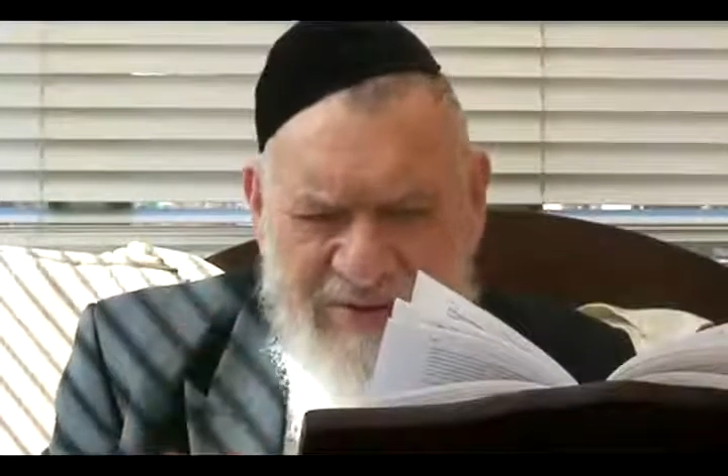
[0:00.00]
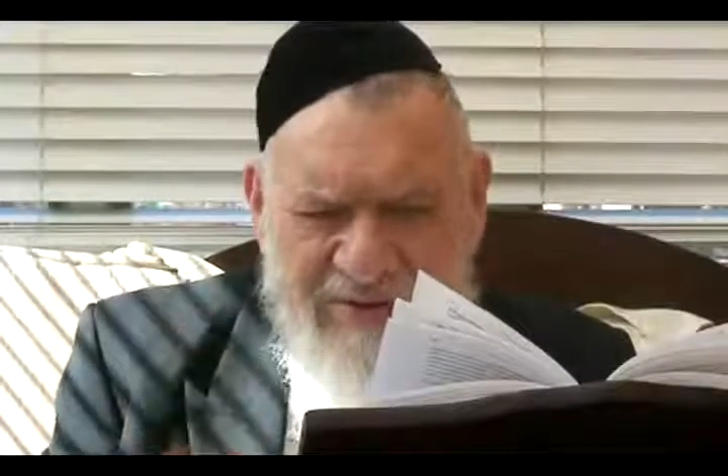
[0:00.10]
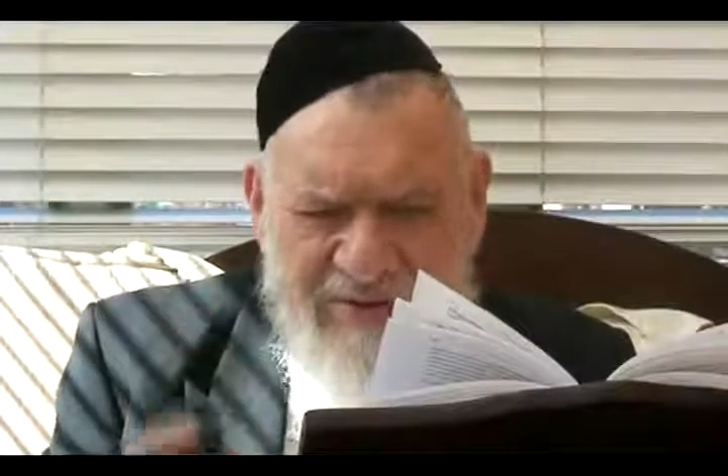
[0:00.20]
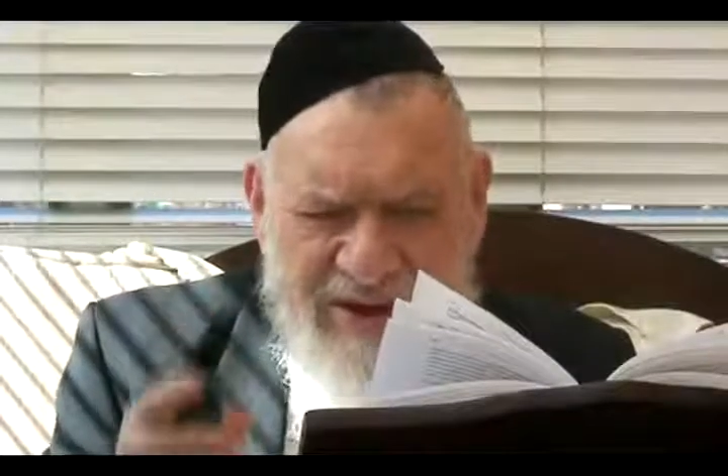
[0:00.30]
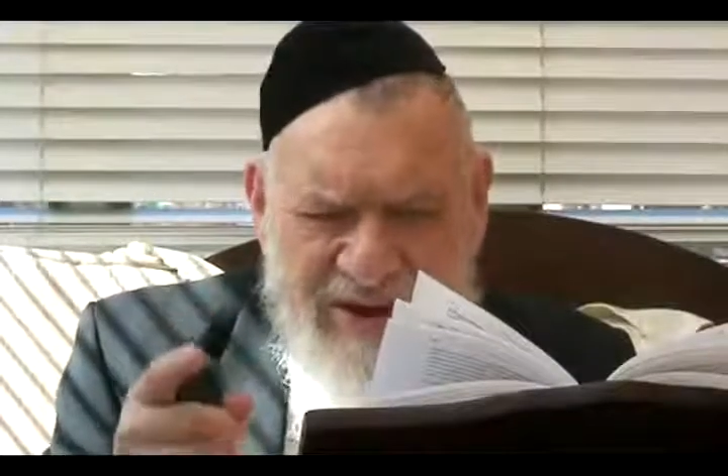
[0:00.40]

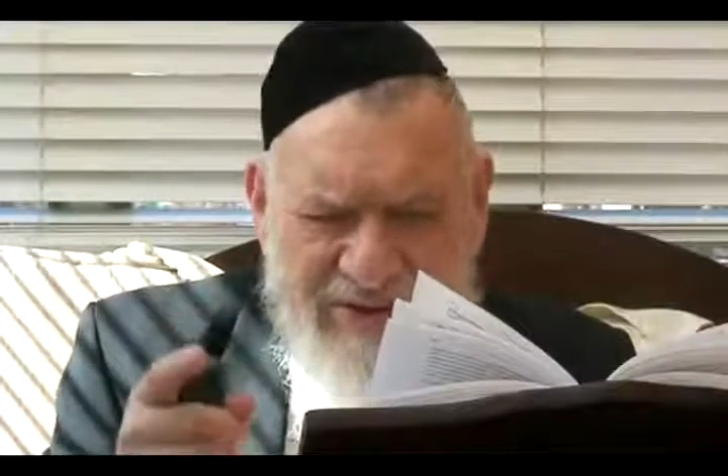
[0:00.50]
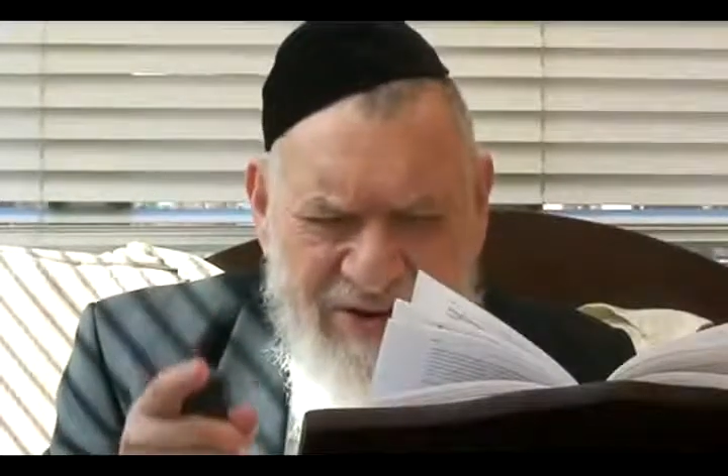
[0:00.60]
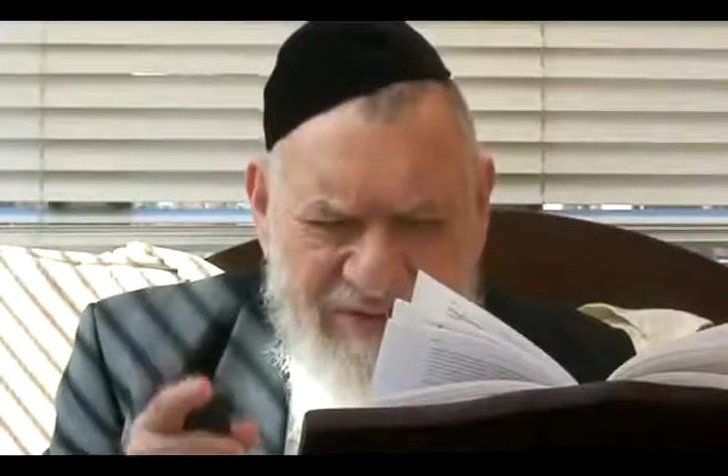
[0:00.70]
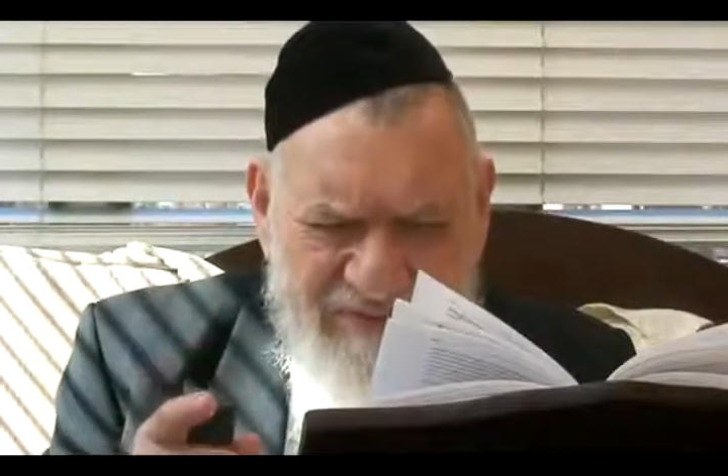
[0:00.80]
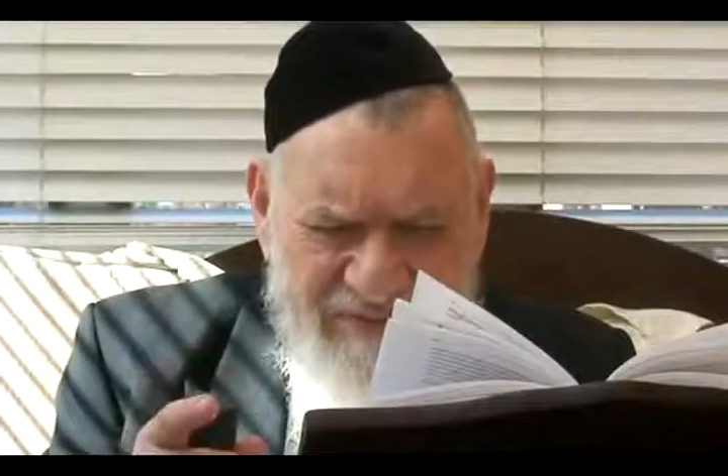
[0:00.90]
We don't care
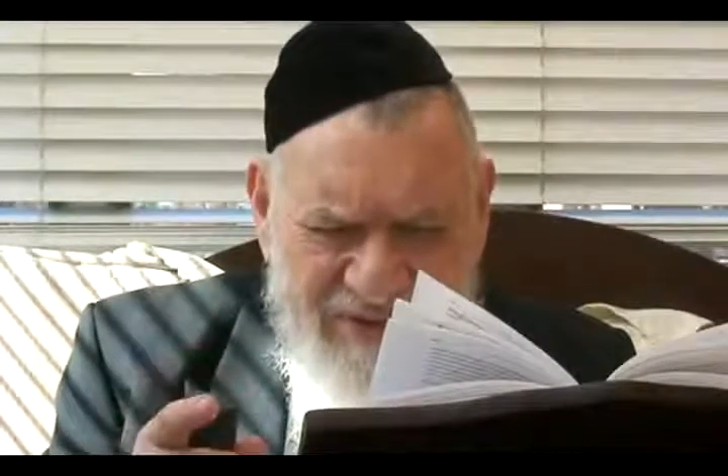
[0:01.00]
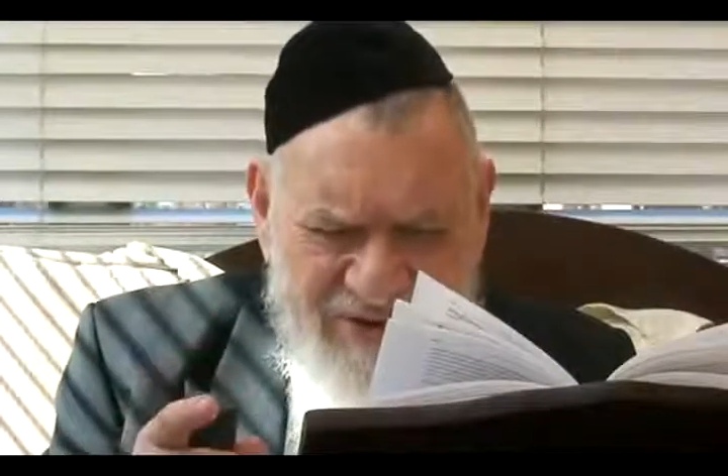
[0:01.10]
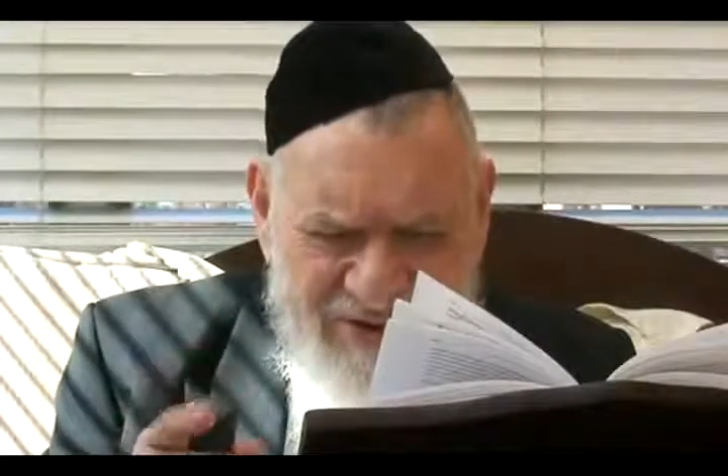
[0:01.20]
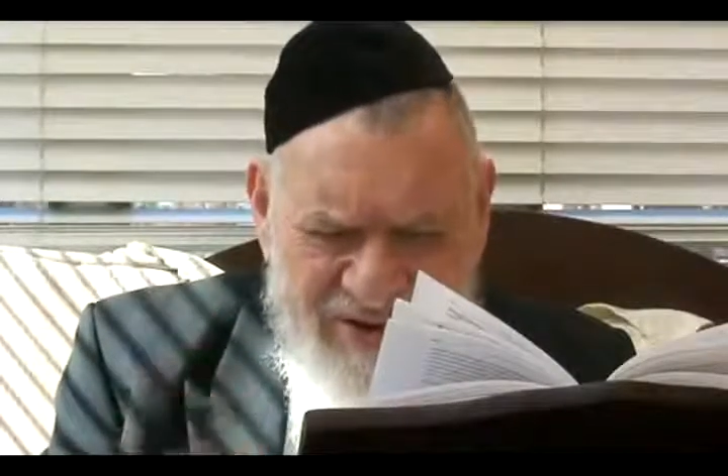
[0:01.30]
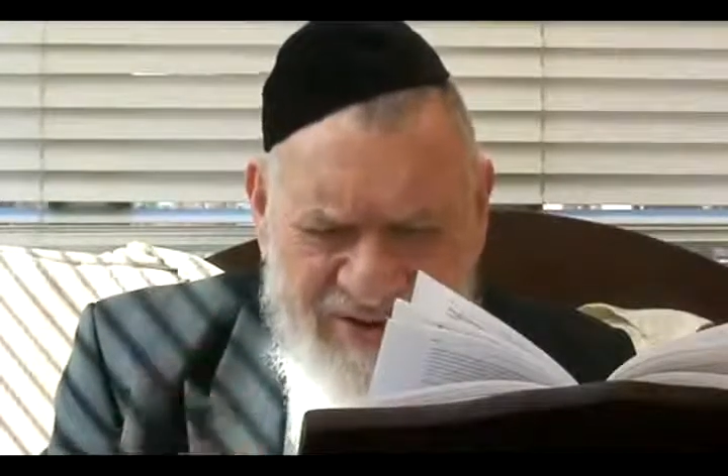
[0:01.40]
enough for
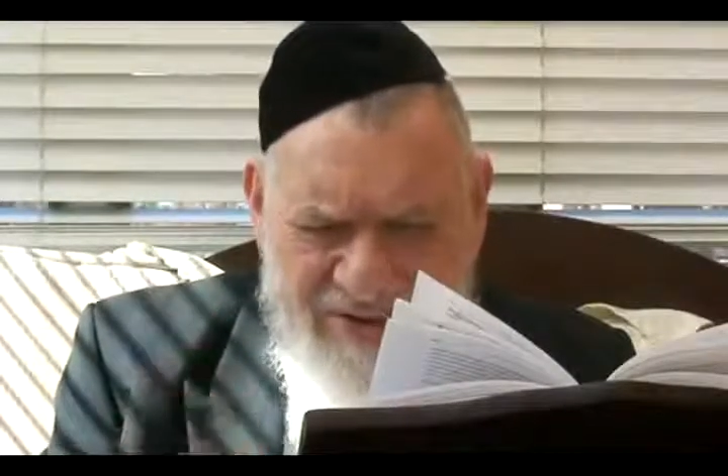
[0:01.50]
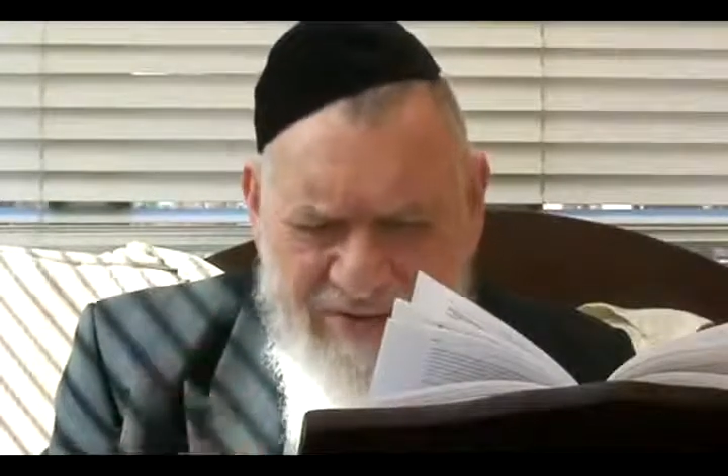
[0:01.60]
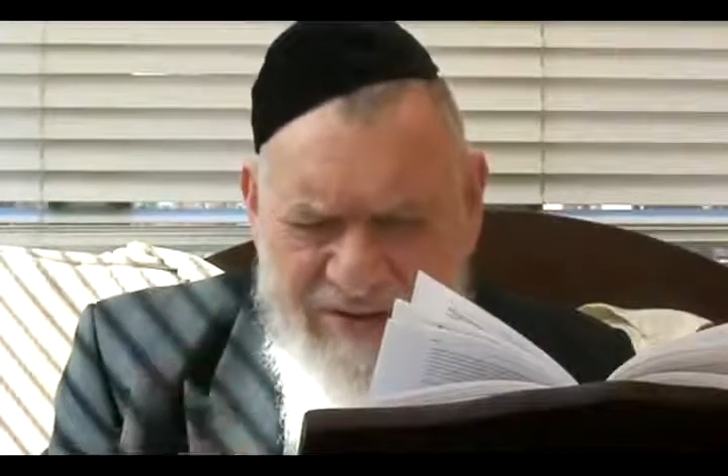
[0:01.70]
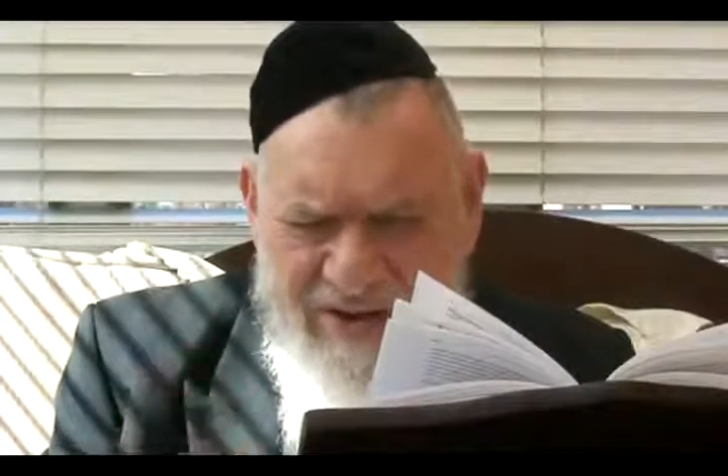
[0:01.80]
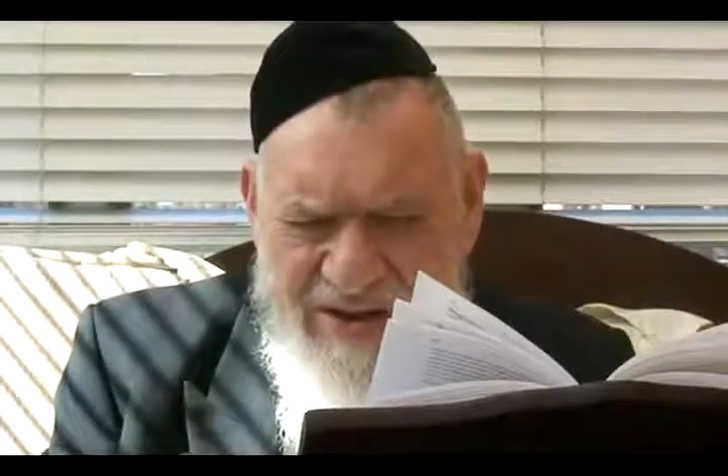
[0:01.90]
each
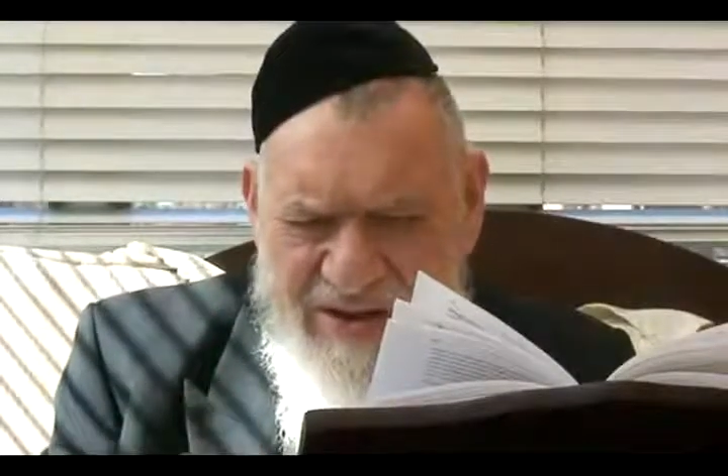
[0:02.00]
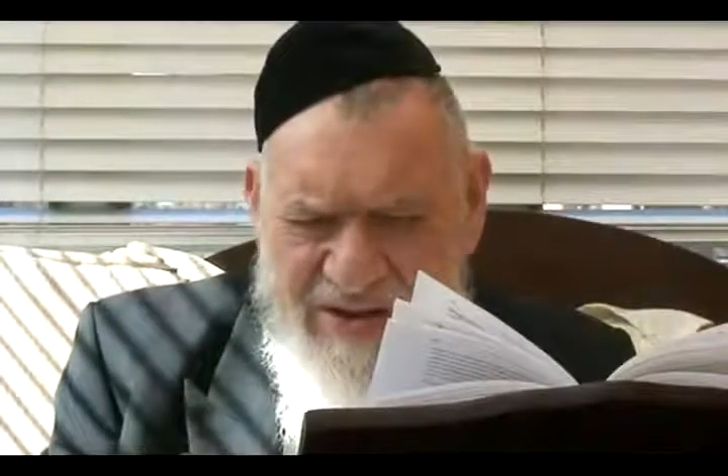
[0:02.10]
other.